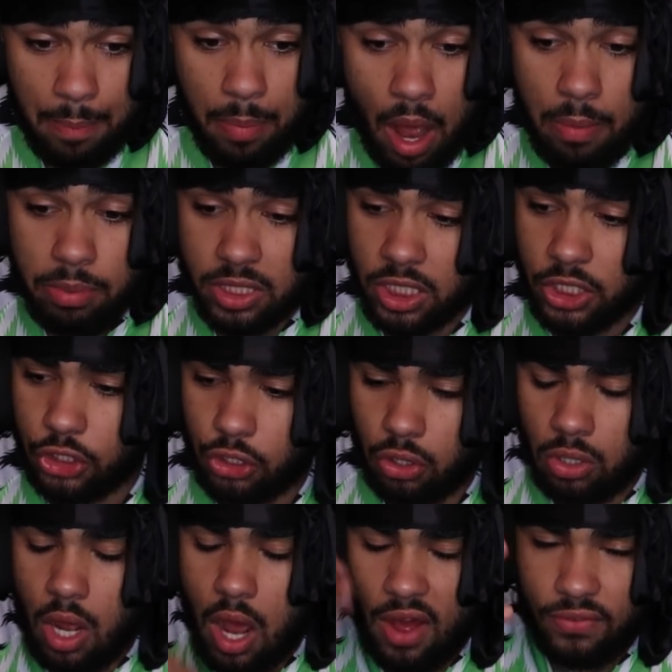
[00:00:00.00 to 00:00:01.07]
barber's
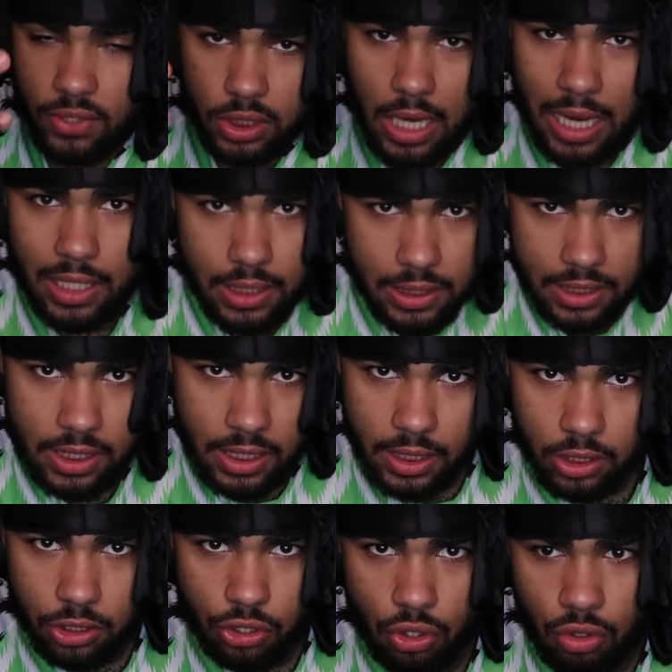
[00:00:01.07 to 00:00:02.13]
literally on the other side of the
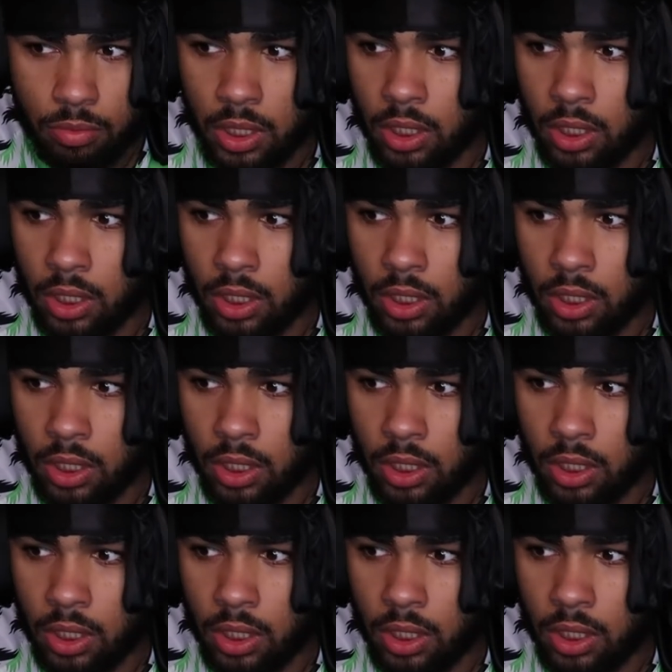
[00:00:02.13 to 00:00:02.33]
city to